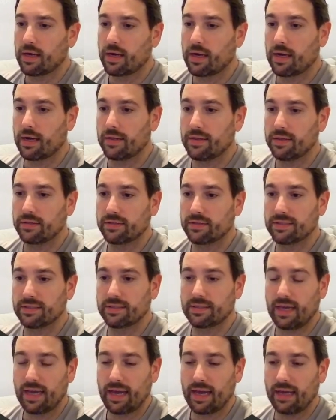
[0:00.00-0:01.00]
This is
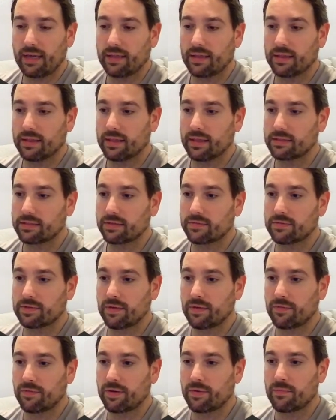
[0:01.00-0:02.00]
a list of
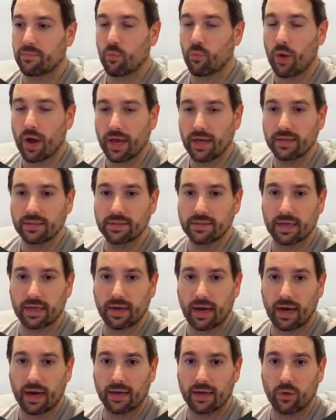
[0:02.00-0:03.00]
different ways that
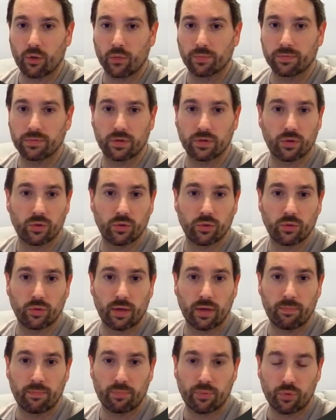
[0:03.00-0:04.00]
I hope to
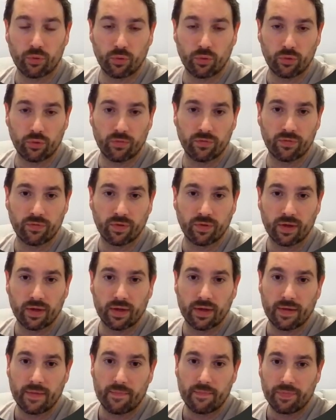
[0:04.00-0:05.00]
improve
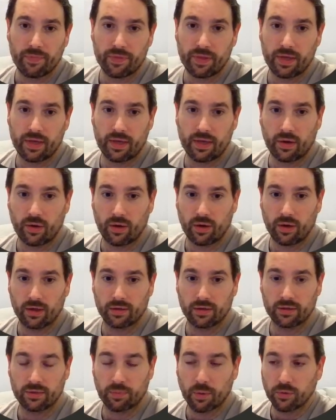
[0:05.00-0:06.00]
the
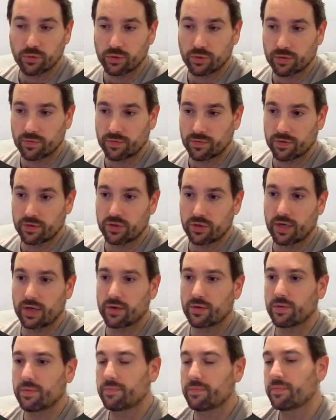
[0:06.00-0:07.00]
exposure for the
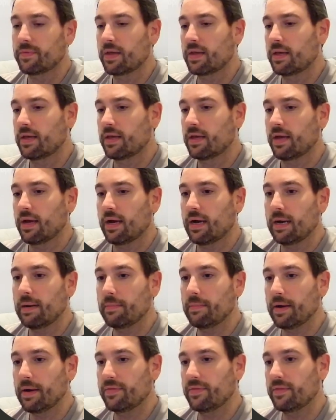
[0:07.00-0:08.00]
channel.
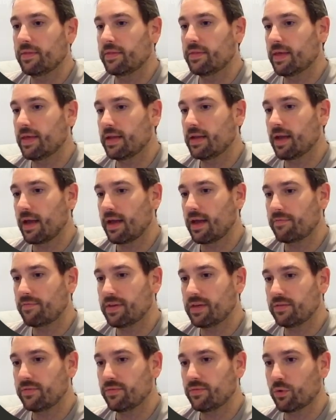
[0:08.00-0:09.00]
And then I have
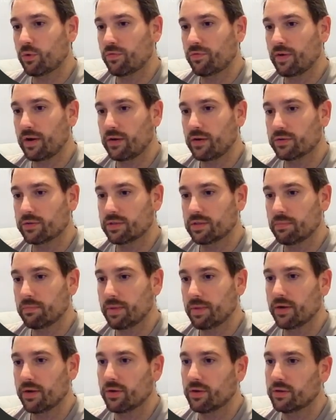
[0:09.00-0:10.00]
these 4 files in the
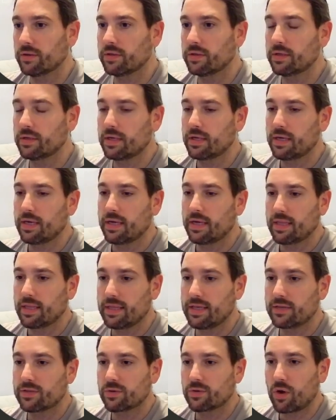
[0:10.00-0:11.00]
middle.
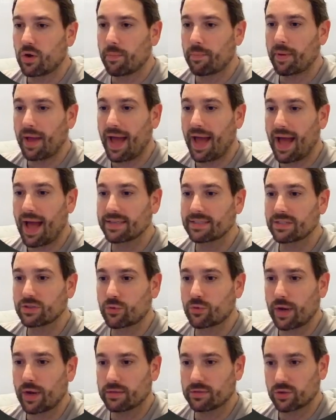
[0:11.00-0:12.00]
These are all past
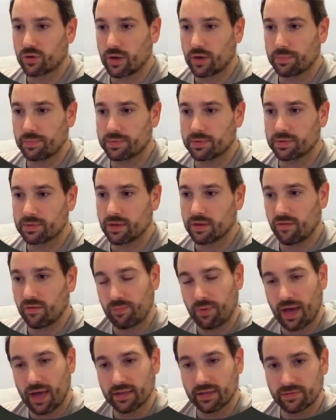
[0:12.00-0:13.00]
transcripts of
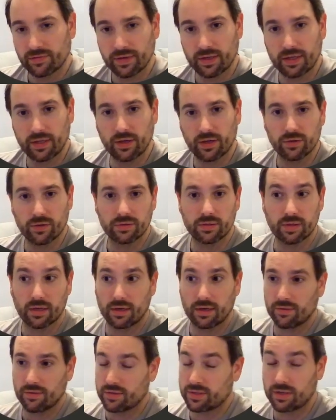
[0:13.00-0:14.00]
past videos,
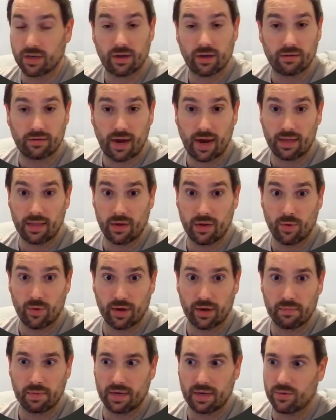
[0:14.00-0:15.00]
which I highly
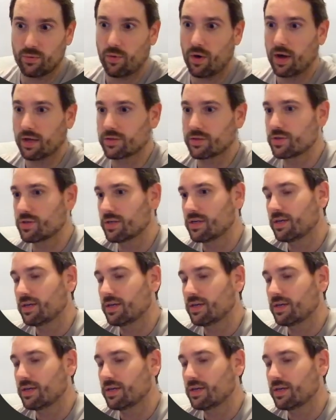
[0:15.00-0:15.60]
recommend you watch.